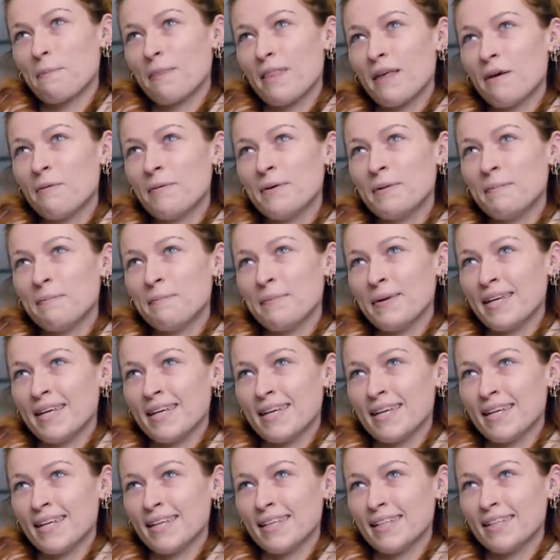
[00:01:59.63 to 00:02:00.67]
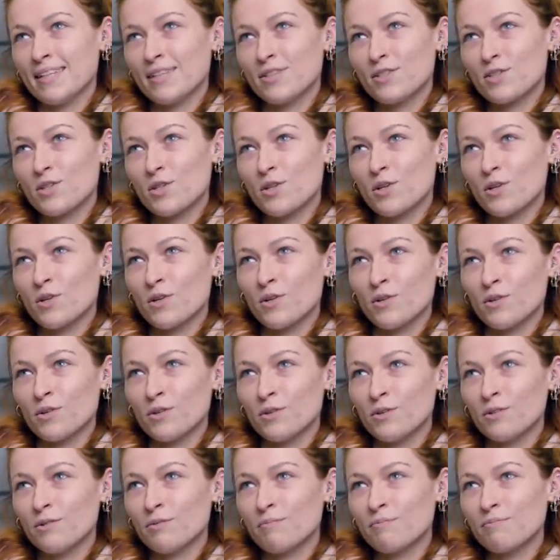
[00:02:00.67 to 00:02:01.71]
it would be
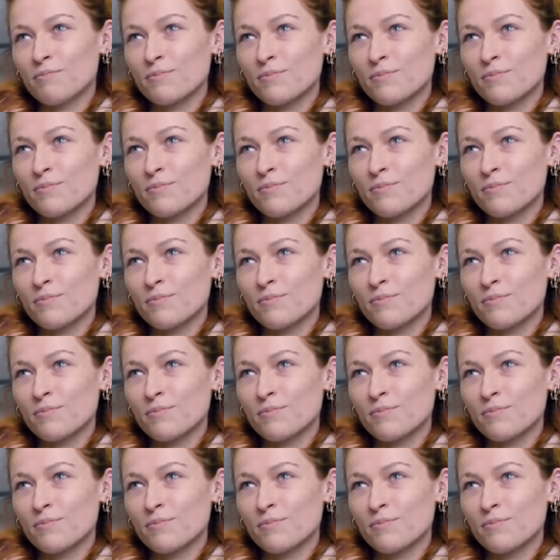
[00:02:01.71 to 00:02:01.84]
to